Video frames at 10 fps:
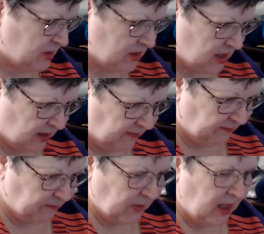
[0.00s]
was done.
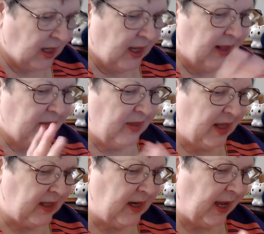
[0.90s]

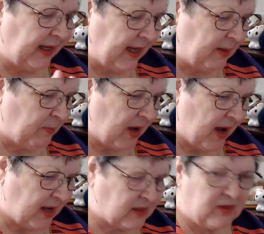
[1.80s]
Then I got a
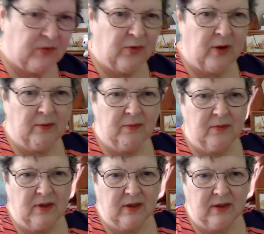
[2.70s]
box from
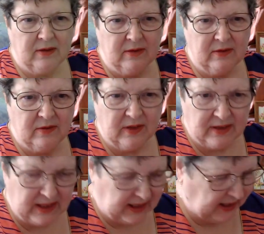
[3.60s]

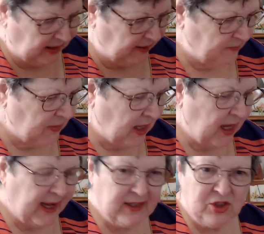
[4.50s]
Cindy King,
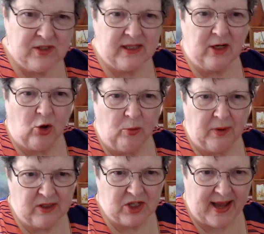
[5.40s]
and she sent a whole
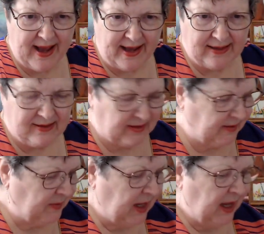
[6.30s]
bunch of hats.
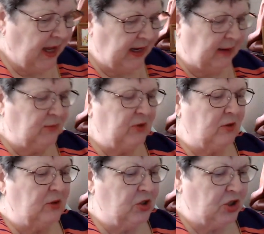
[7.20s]
And I'm just
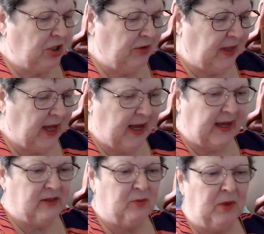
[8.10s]
going to show you the
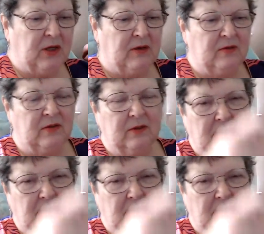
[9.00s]
hats because